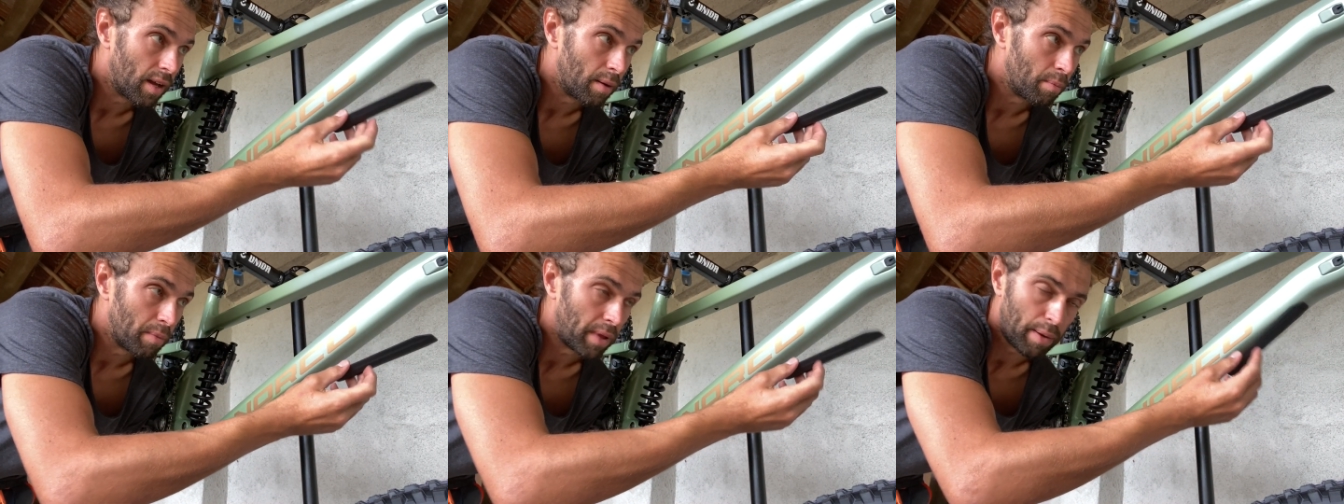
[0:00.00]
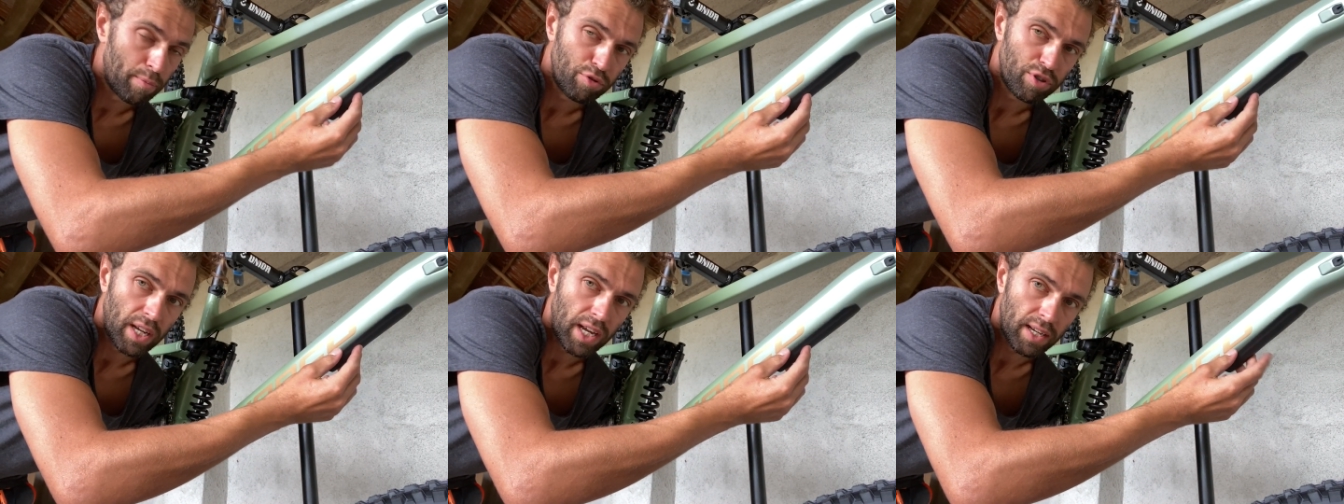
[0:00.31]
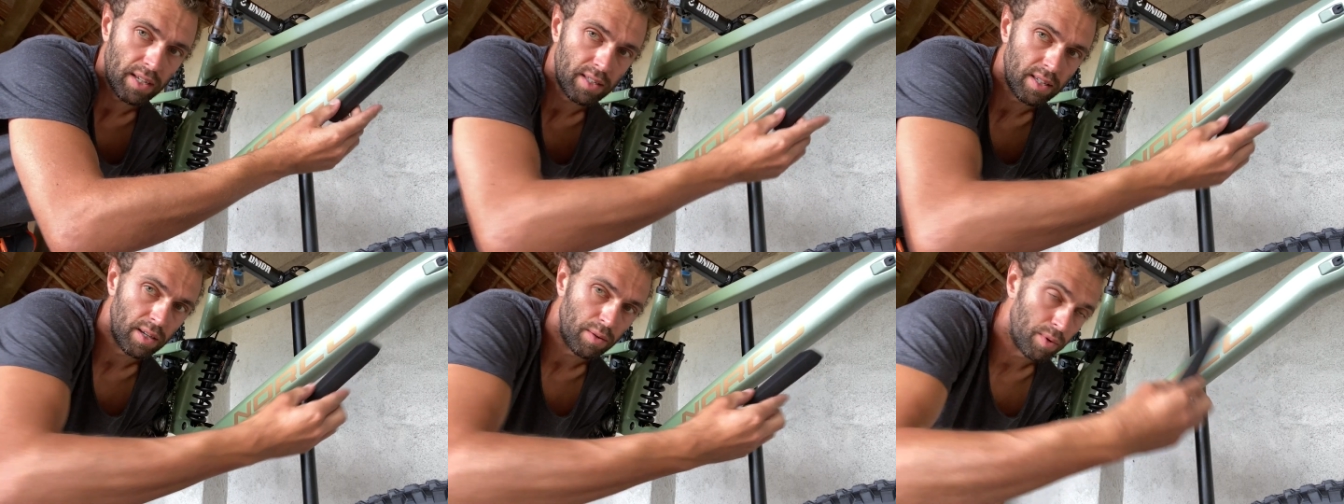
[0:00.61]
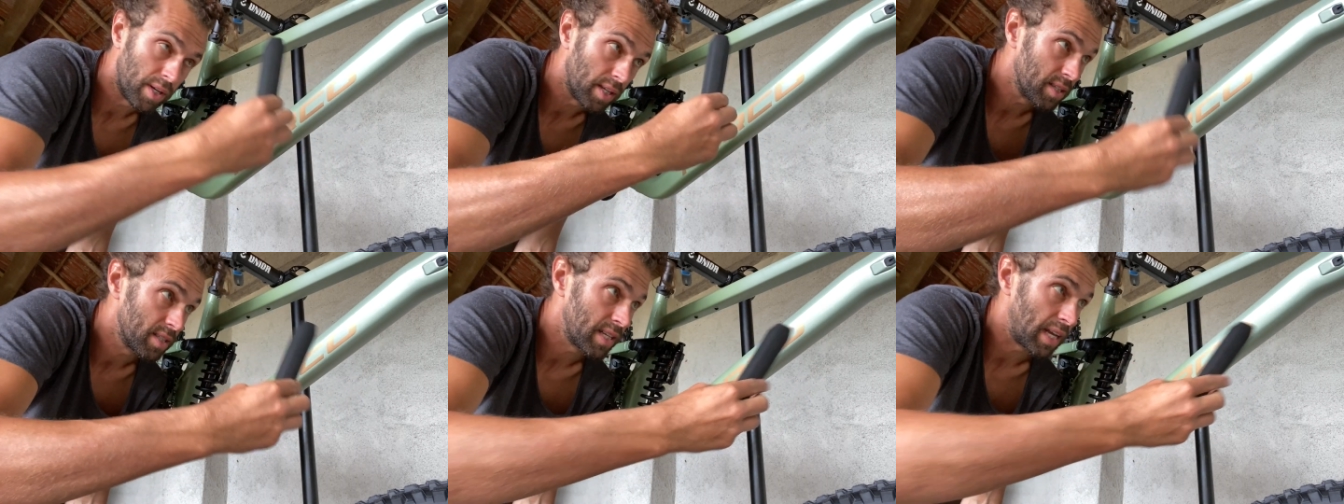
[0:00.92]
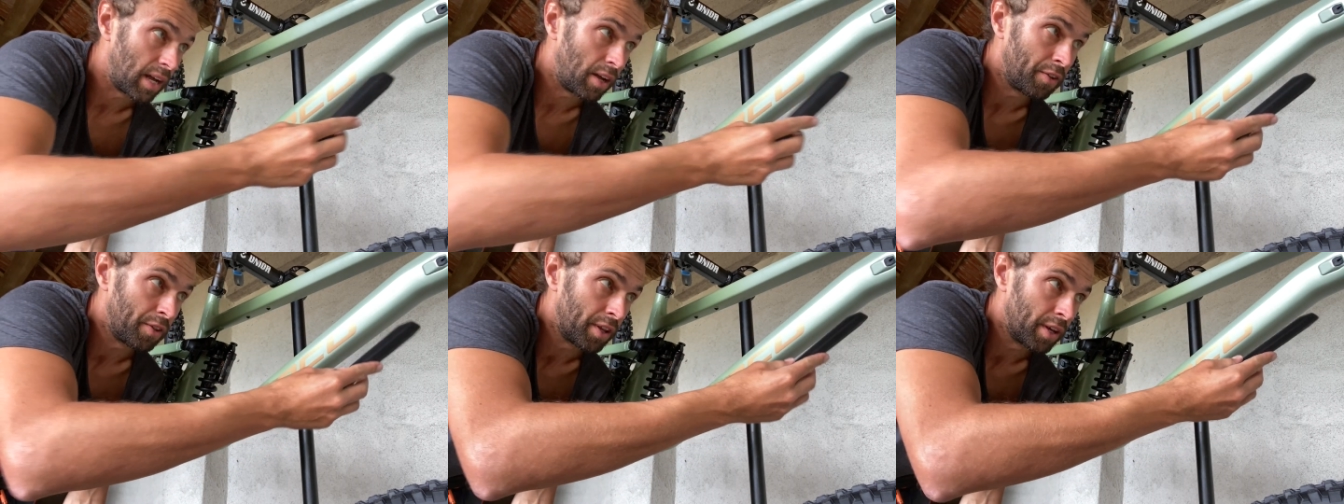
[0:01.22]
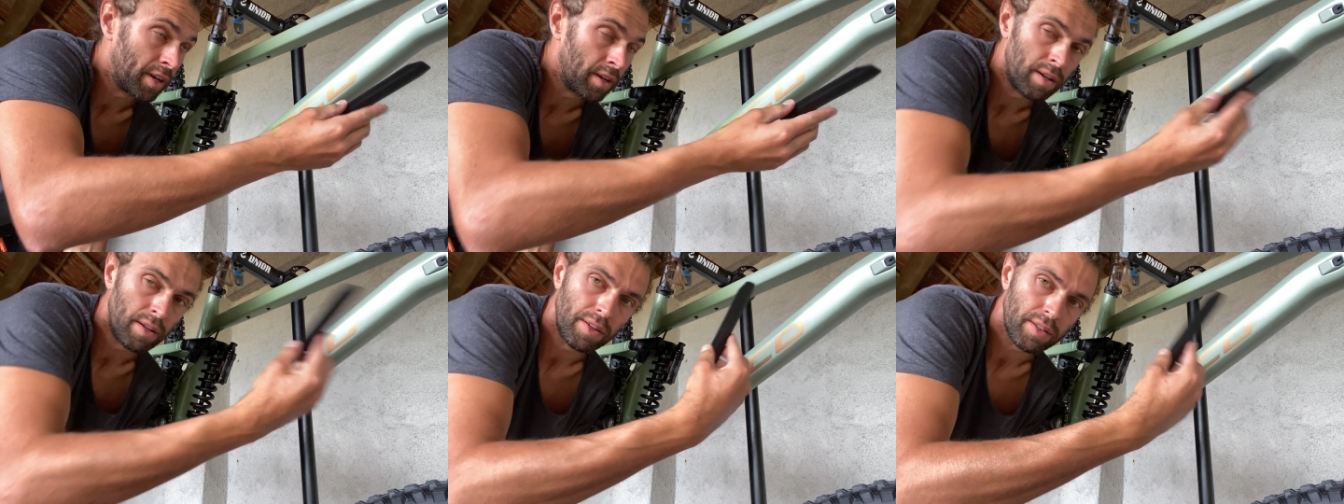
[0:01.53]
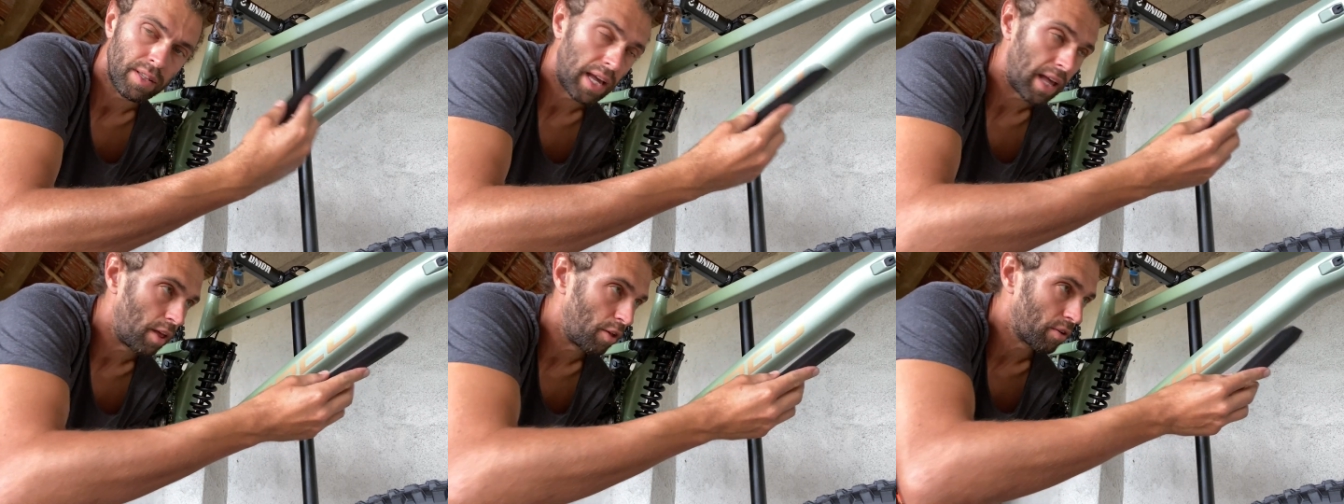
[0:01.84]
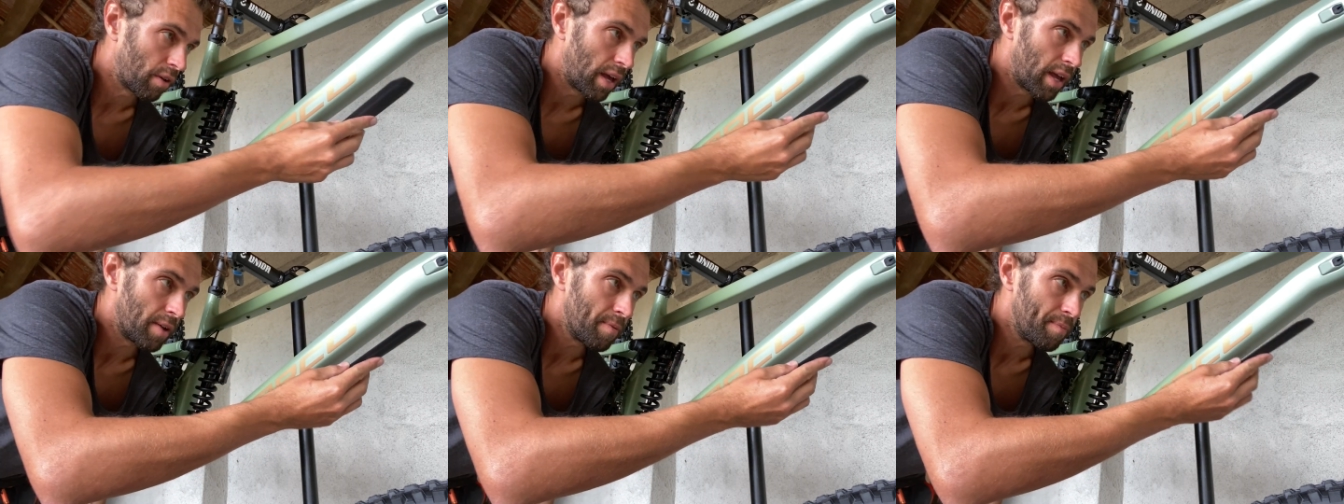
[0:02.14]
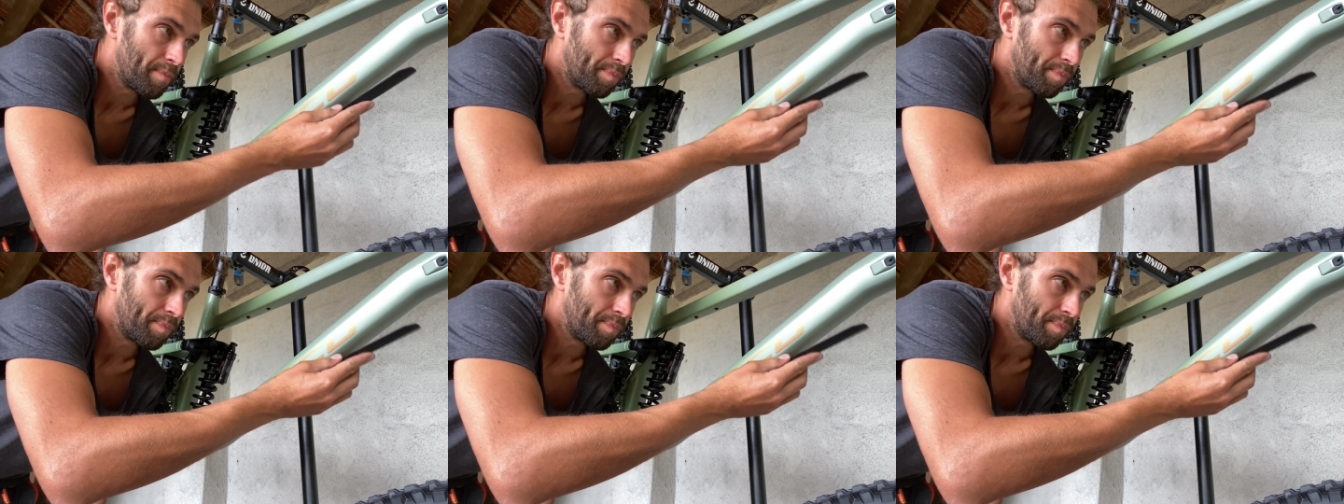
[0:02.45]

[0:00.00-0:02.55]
that protects it when it's sat on the tailgate.